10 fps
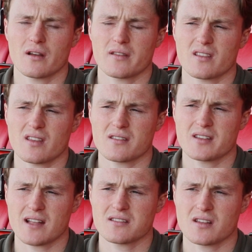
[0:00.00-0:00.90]
I think the
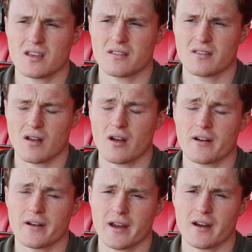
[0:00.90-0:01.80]
intensity is
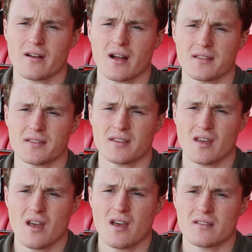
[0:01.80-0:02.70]
higher here and
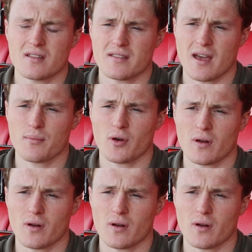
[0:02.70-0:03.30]
the tempo.